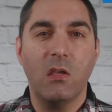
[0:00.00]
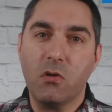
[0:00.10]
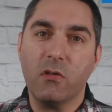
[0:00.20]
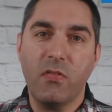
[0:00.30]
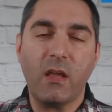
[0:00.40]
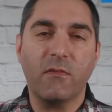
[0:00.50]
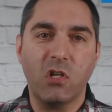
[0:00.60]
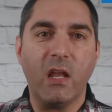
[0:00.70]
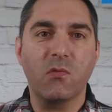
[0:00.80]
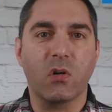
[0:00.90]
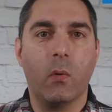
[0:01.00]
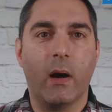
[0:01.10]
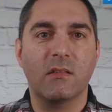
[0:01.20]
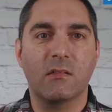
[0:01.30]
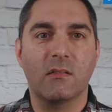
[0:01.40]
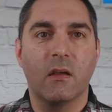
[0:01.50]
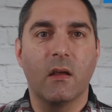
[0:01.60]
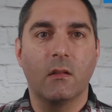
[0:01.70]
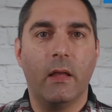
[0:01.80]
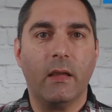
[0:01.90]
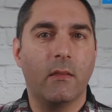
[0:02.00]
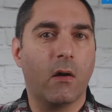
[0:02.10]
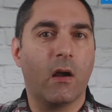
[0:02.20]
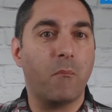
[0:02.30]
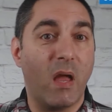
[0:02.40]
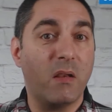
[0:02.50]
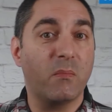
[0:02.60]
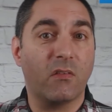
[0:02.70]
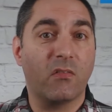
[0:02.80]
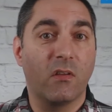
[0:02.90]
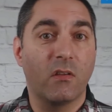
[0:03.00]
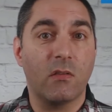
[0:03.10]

You can think of change requests like they're amendments